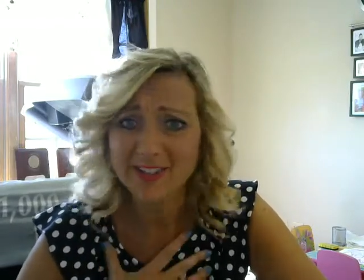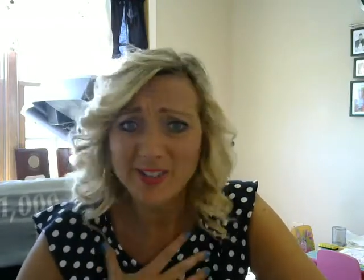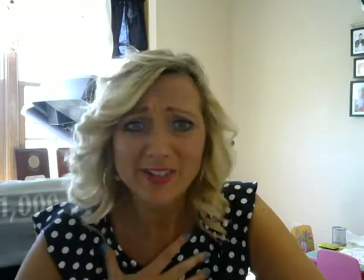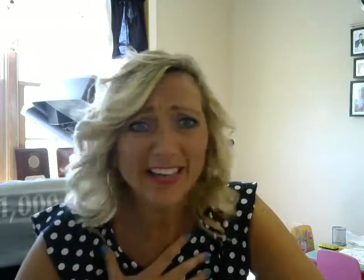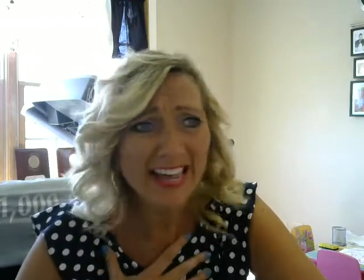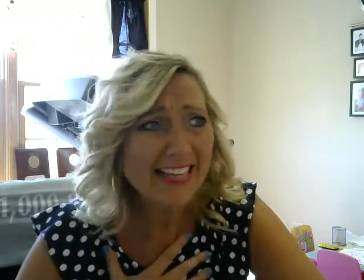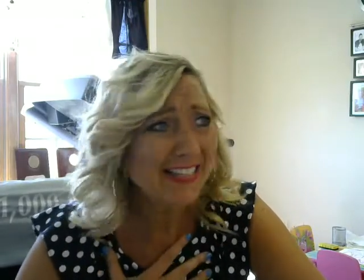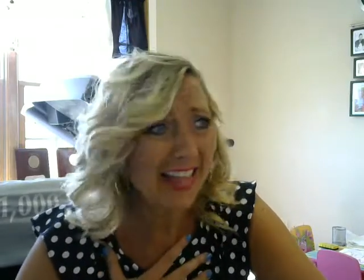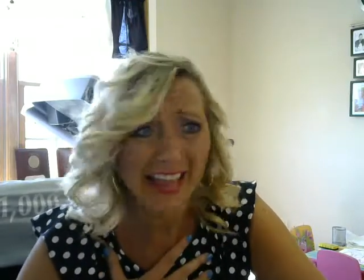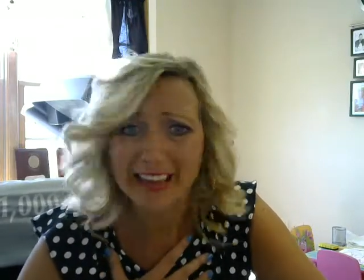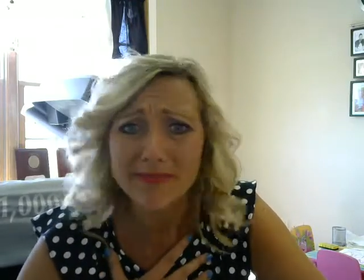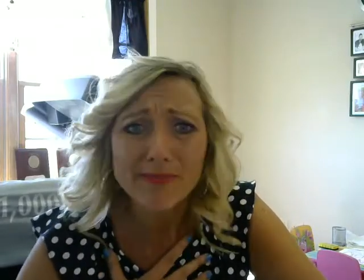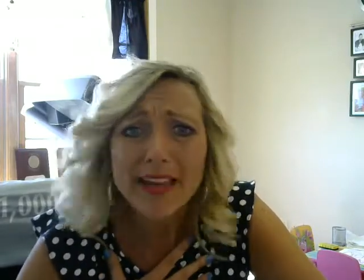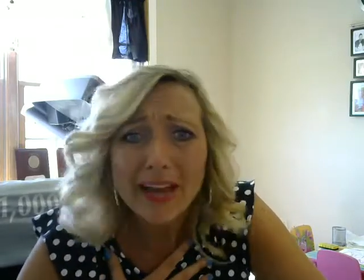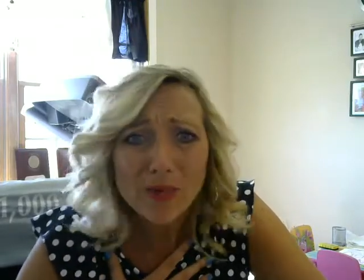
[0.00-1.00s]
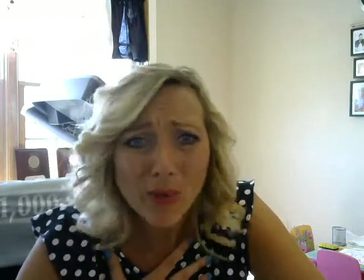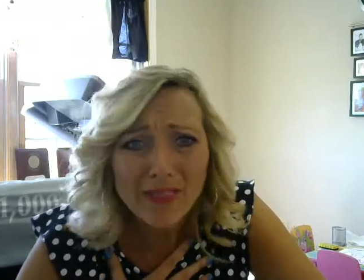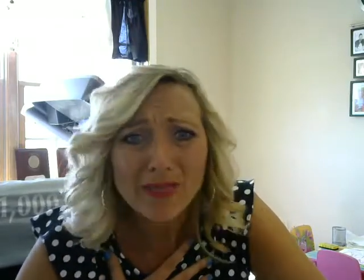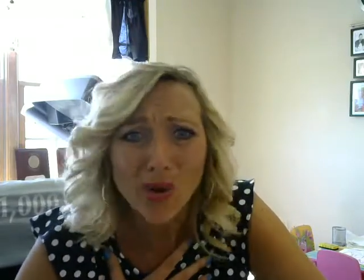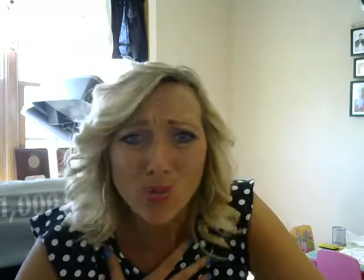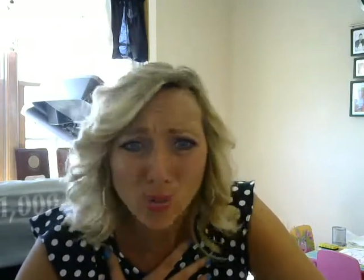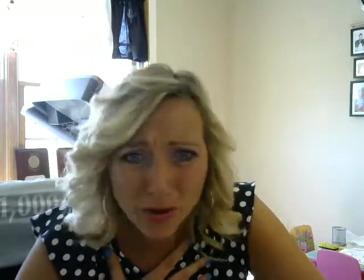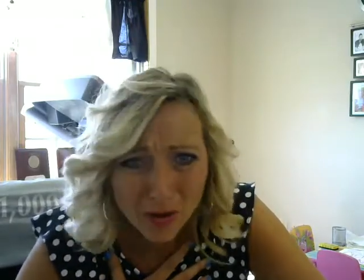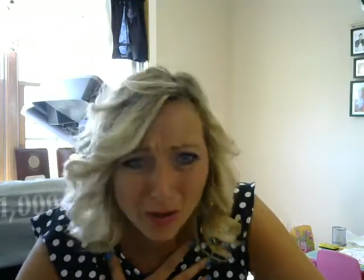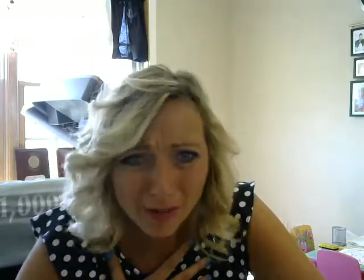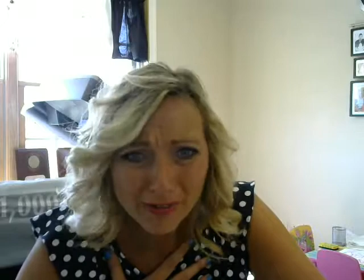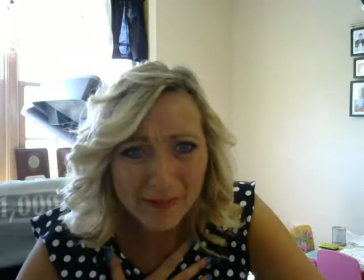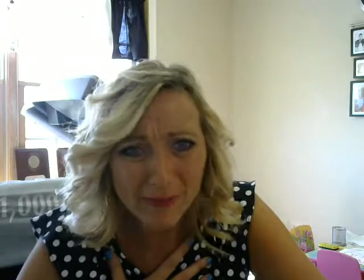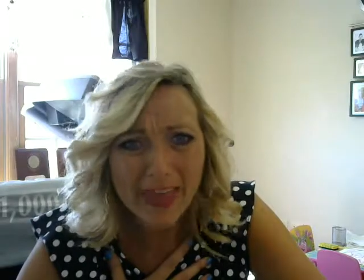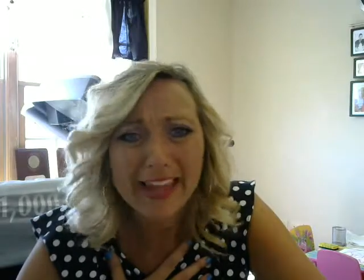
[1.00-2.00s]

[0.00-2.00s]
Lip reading: she said, he's thanking me. What in the world?